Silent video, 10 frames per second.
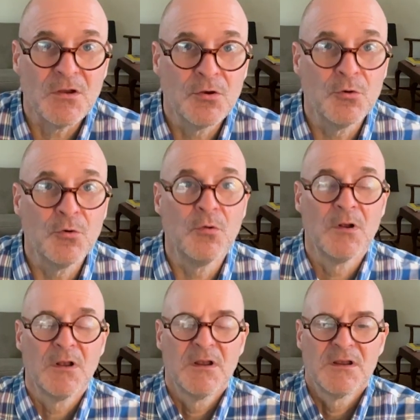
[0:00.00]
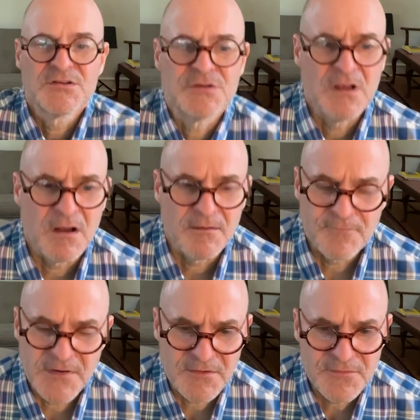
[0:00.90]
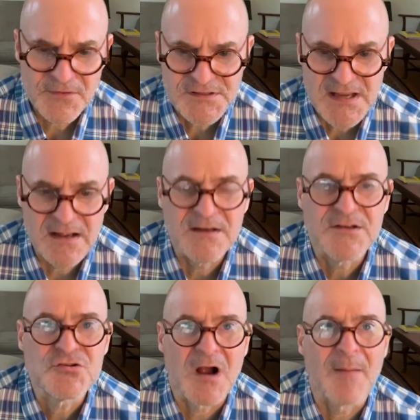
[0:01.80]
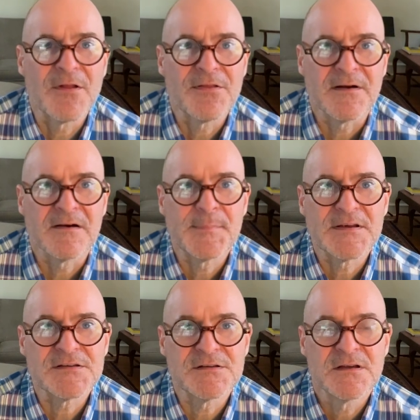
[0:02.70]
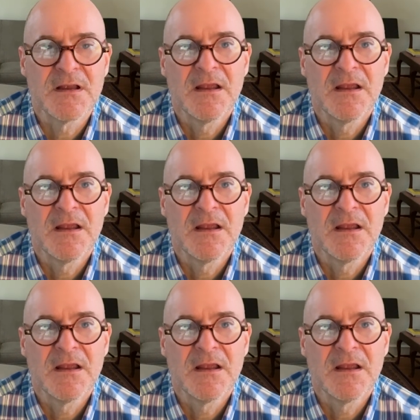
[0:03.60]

who, a very, very talented trauma therapist.